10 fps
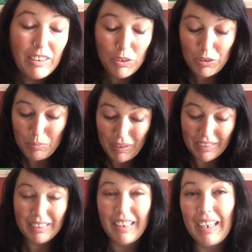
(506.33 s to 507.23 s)
a good
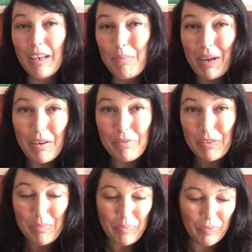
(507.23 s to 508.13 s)
month, like apart
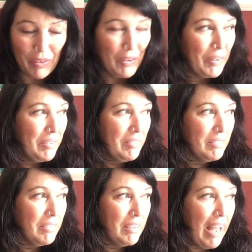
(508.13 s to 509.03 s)
from,
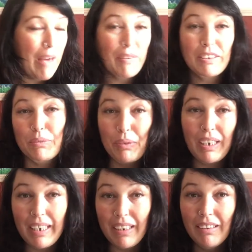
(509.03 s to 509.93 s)
having to
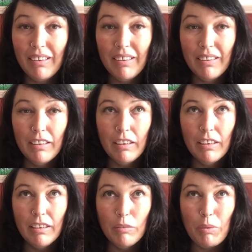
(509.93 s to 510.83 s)
really
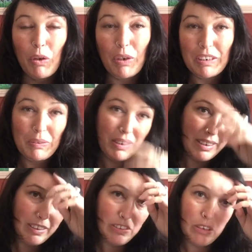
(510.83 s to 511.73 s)
be honest with
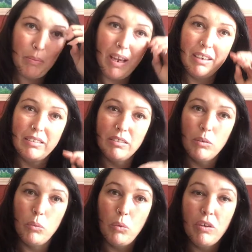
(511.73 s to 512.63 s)
ourselves about
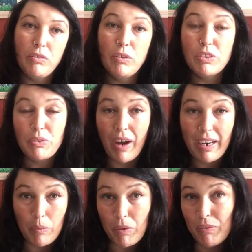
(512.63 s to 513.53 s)
what feels
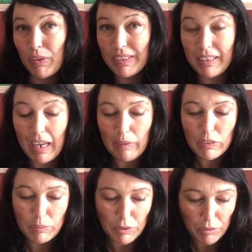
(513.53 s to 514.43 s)
right and what feels
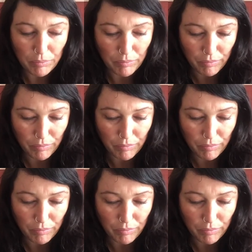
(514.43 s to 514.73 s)
uncomfortable.